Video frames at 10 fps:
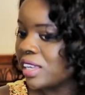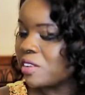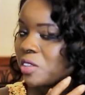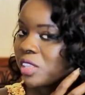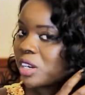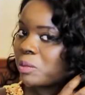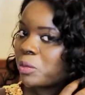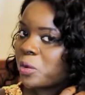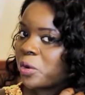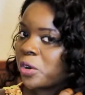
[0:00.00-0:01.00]
was a little
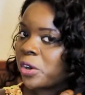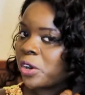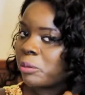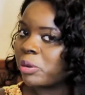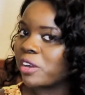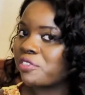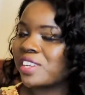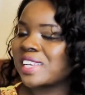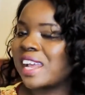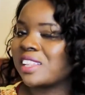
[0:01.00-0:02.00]
more
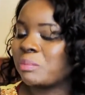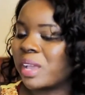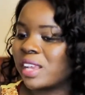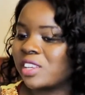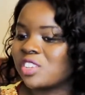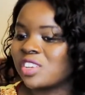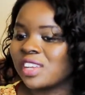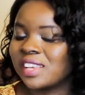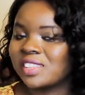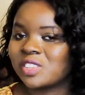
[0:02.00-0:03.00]
perfect out of the package,
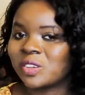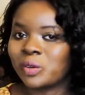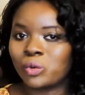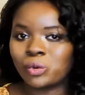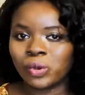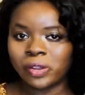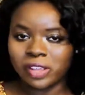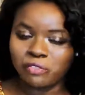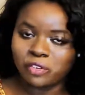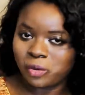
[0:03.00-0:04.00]
and so
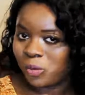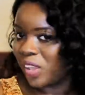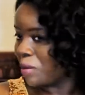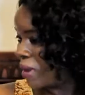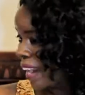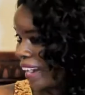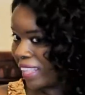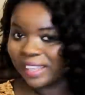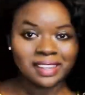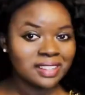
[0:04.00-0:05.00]
wearing it for a week made it
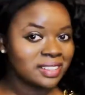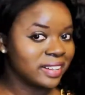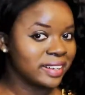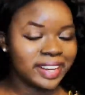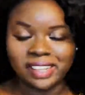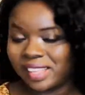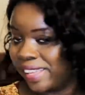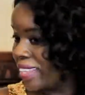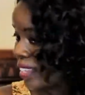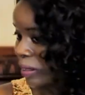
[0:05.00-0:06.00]
look like
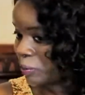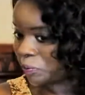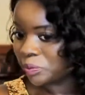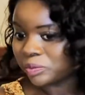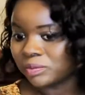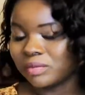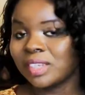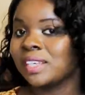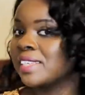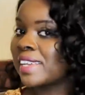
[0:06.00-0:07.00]
this.
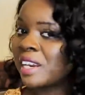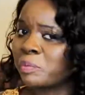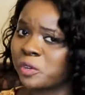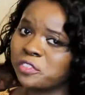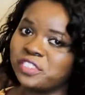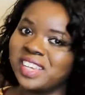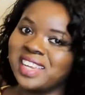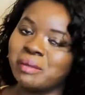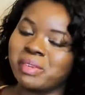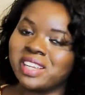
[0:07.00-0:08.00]
It's kind of
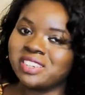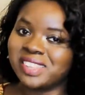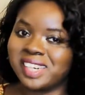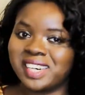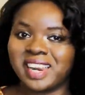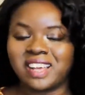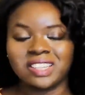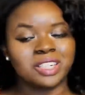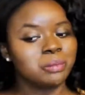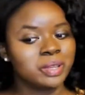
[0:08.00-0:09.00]
poofy. I might thin it out
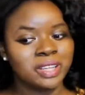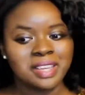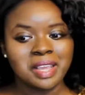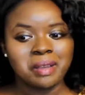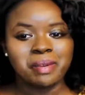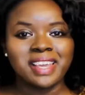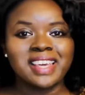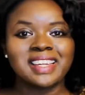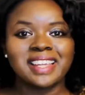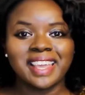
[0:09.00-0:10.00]
a little bit, but I
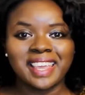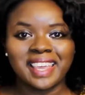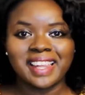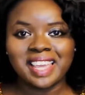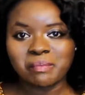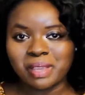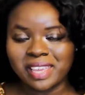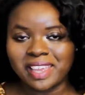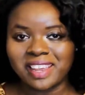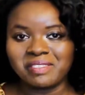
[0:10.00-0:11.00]
kind of like it. I like big
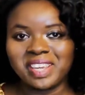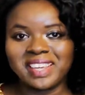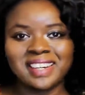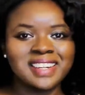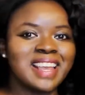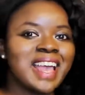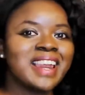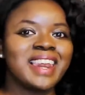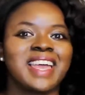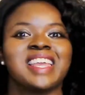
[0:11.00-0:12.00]
hair, man.
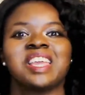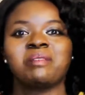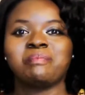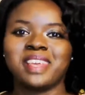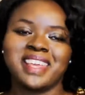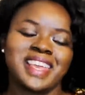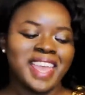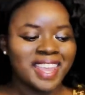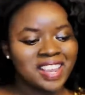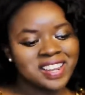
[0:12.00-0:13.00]
I like big
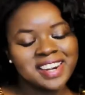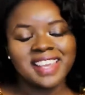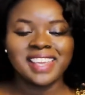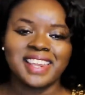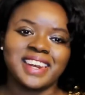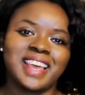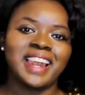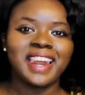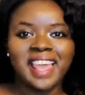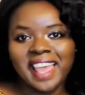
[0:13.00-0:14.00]
hair, and I
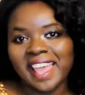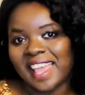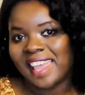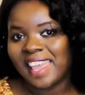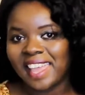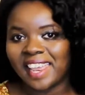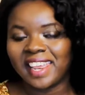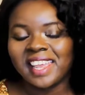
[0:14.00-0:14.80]
cannot lie. Hey.